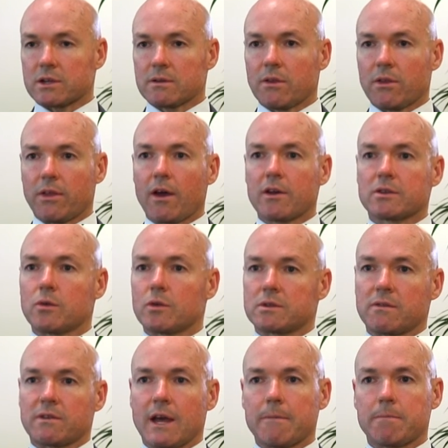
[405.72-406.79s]
those sorts
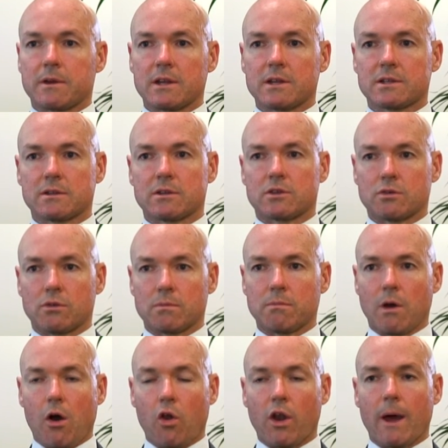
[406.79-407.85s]
of companies should
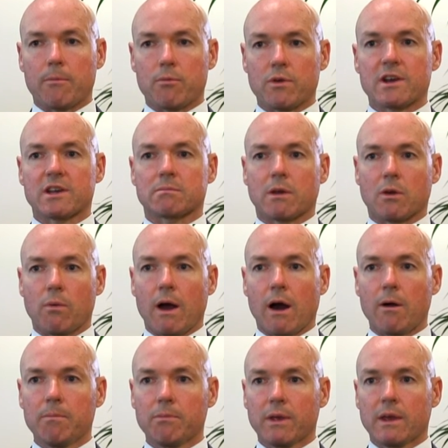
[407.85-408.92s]
hold up reasonably
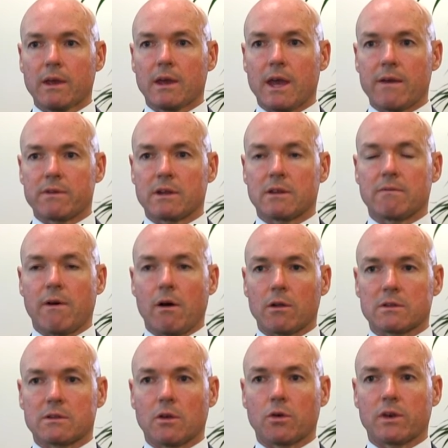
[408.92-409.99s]
well, even in the
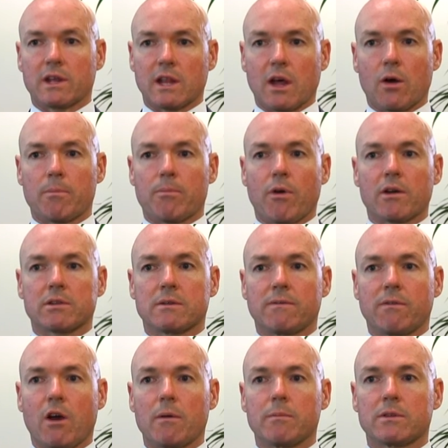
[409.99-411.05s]
volatility and low price
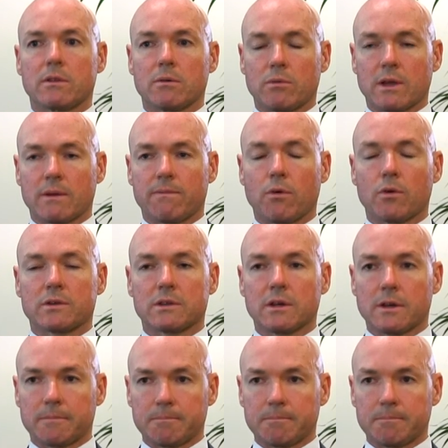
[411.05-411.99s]
environment that we foresee.